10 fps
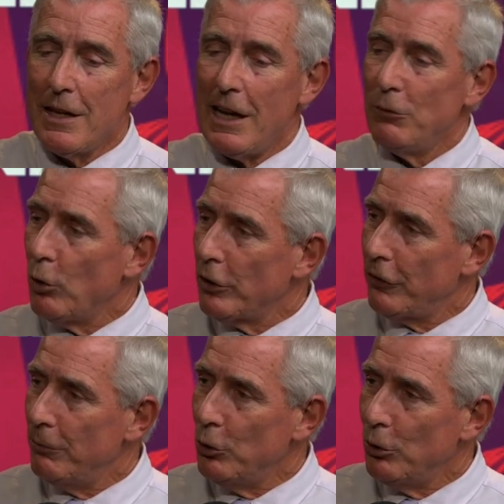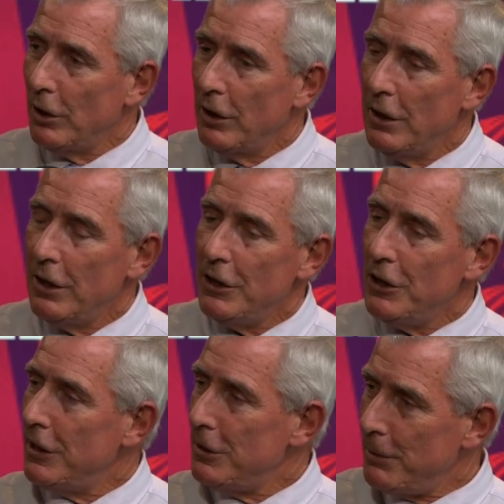And what's more,
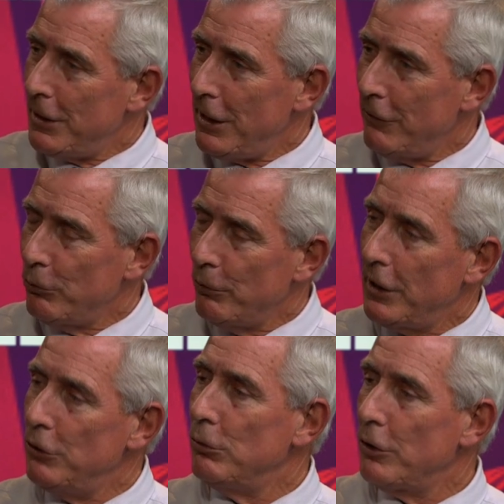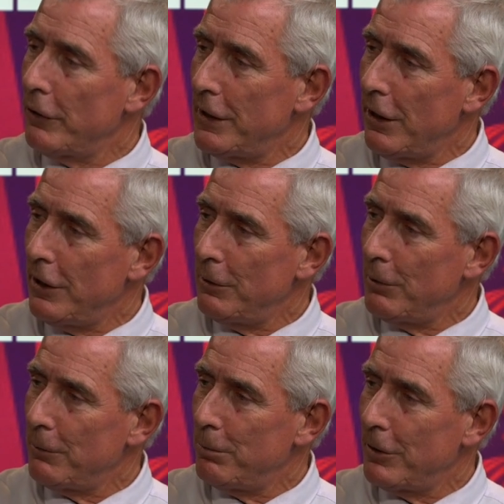you need to be careful that you're not the only
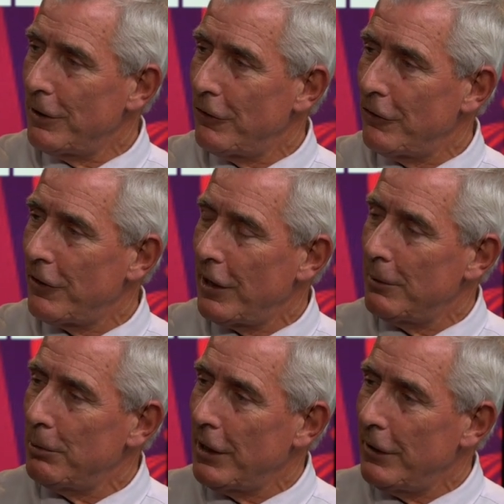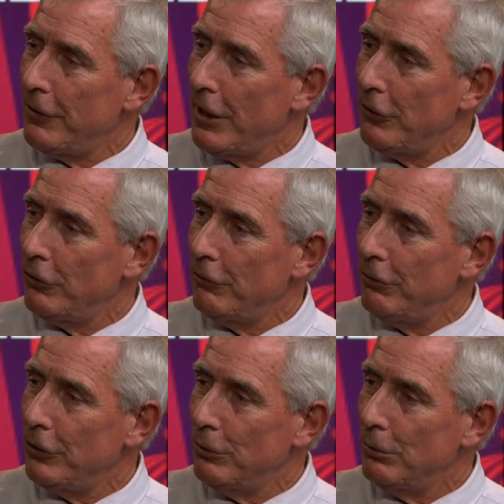one putting sustainable aviation
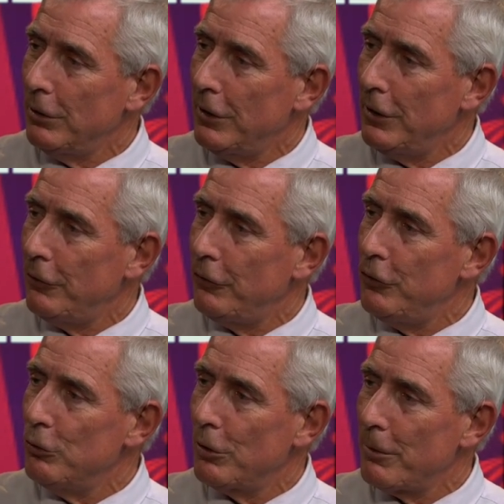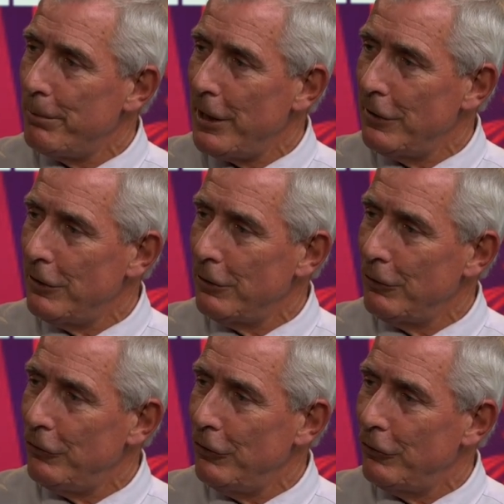fuel. If your
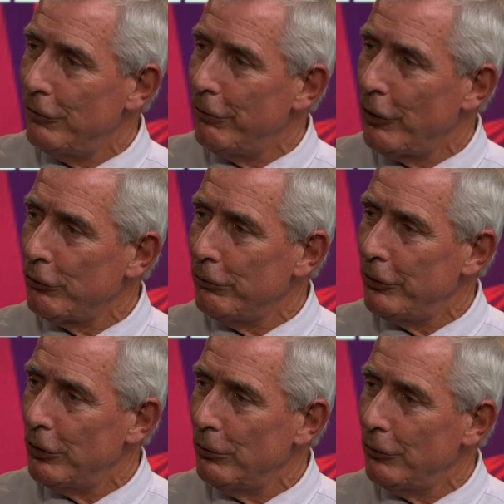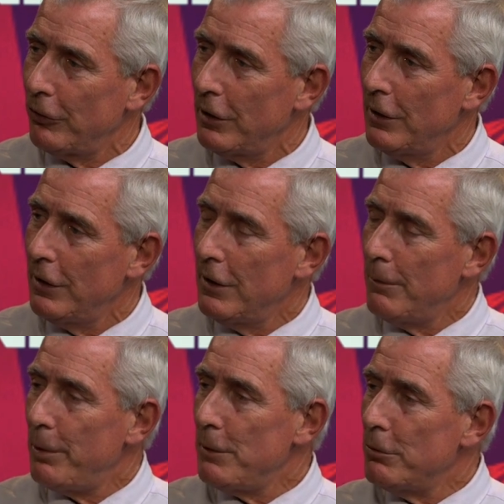competitor is using fossil fuels,
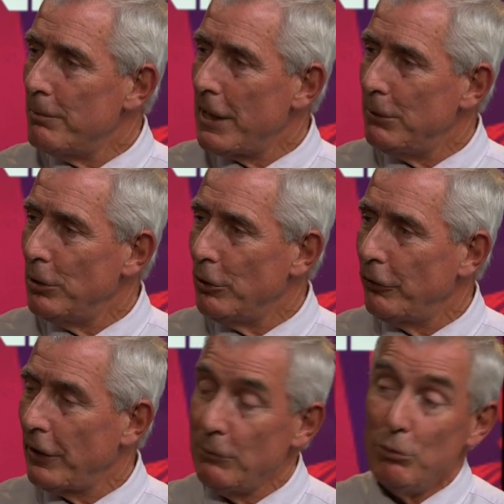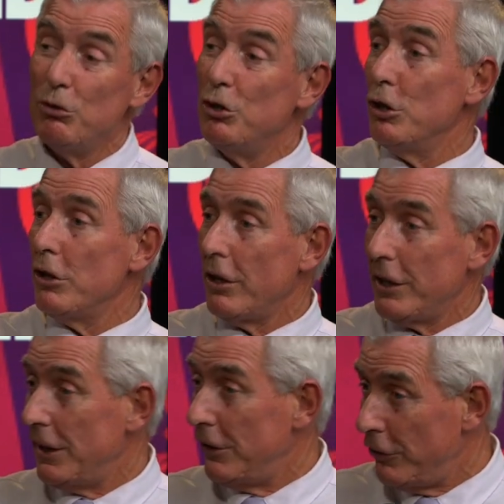people may well say, well, good
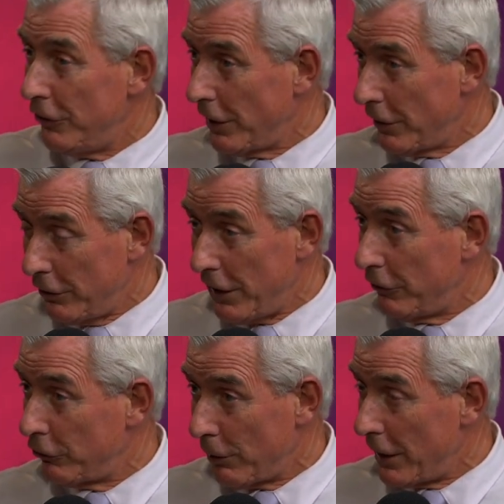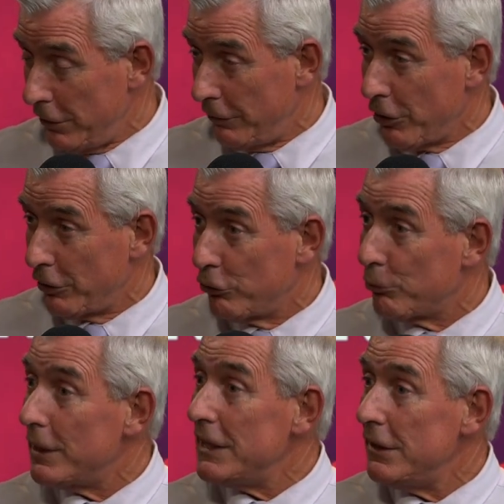on Air New Zealand, that's great, you've got a
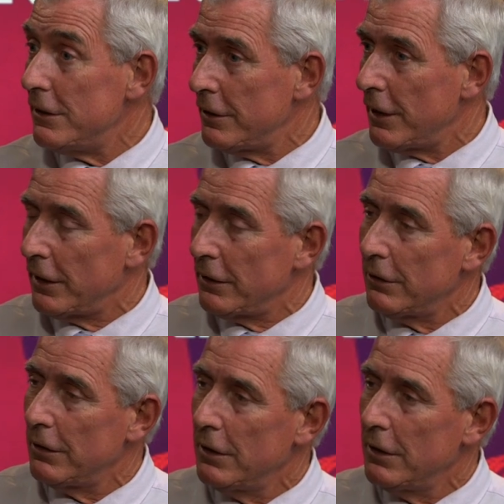green tick,